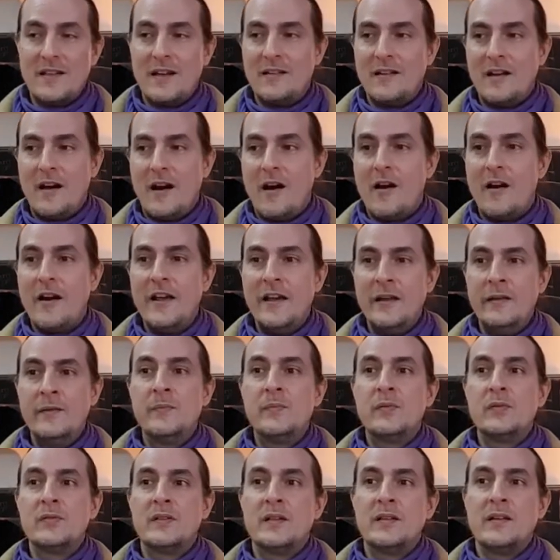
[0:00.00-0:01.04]
that our
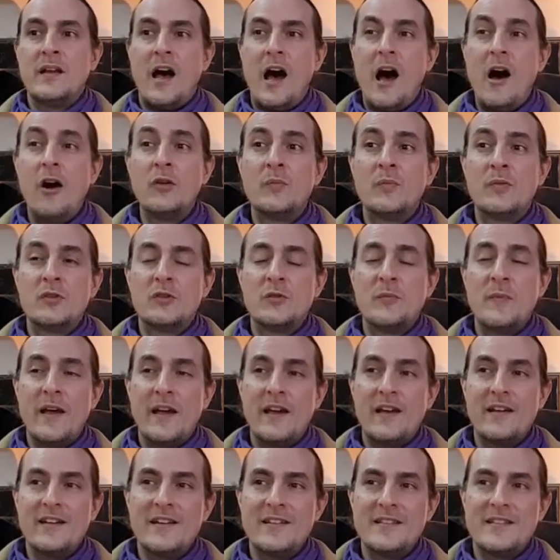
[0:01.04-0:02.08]
input and output
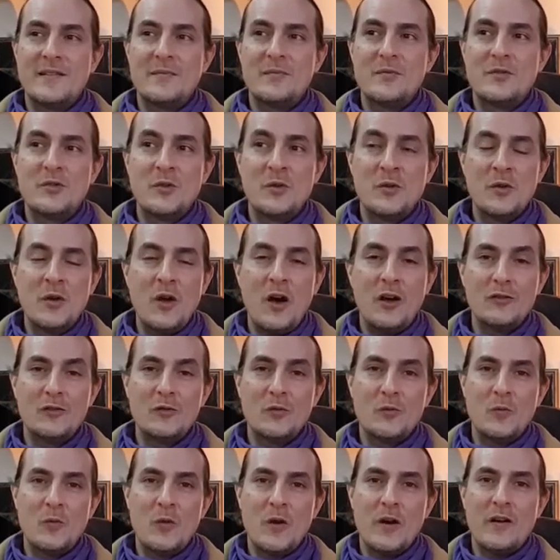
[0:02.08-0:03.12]
mechanisms do
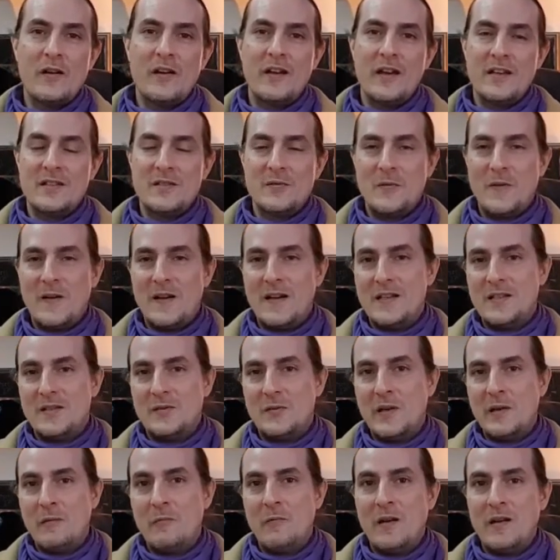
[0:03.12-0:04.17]
not work as well as
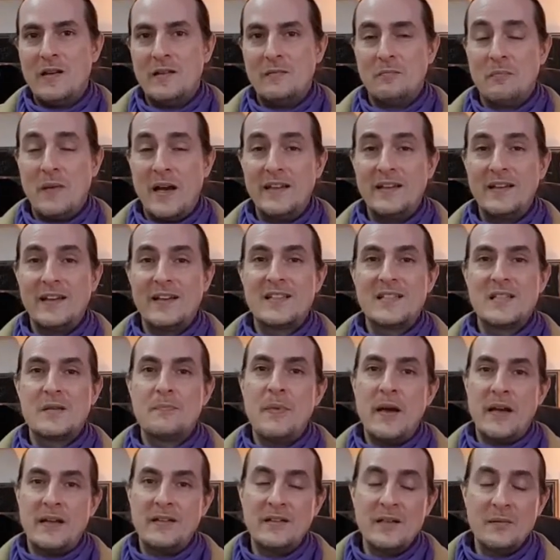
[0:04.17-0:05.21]
we might, might
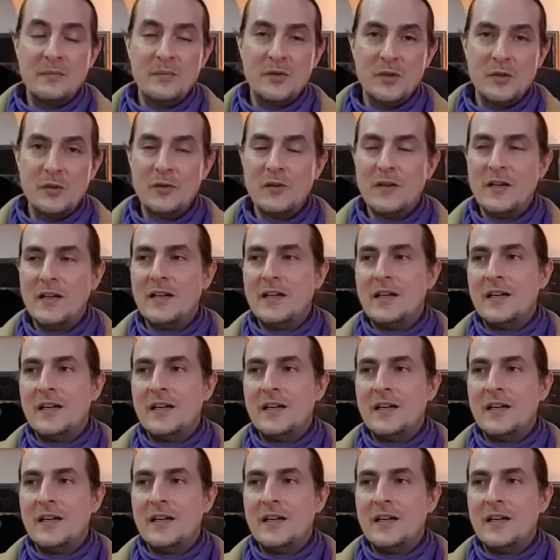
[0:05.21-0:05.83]
expect them to,